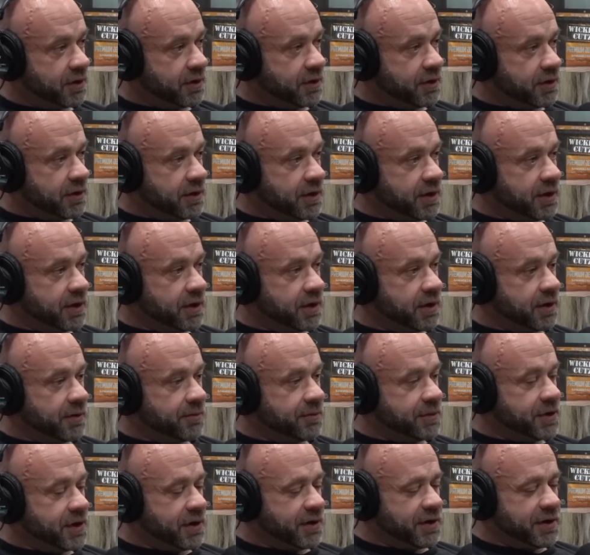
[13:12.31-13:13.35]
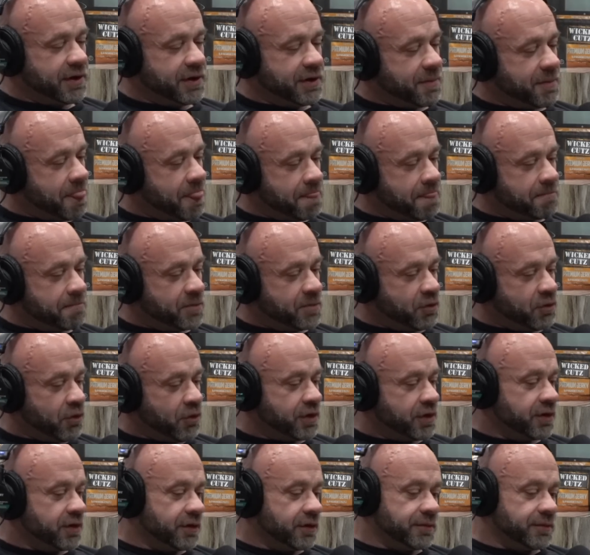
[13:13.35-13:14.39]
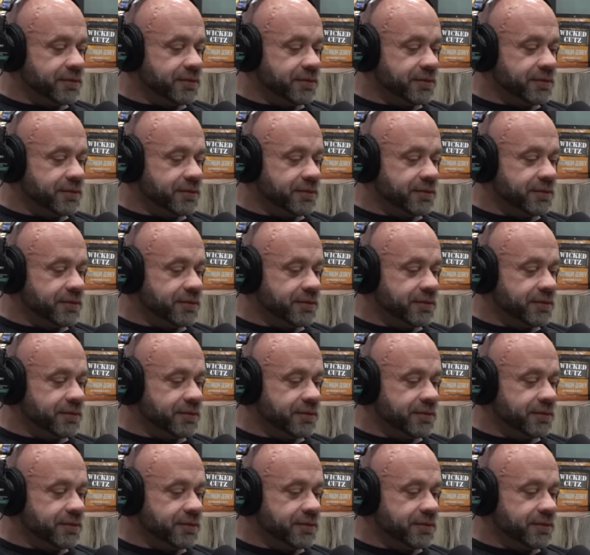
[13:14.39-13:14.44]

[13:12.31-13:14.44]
Yeah. And you know, you work your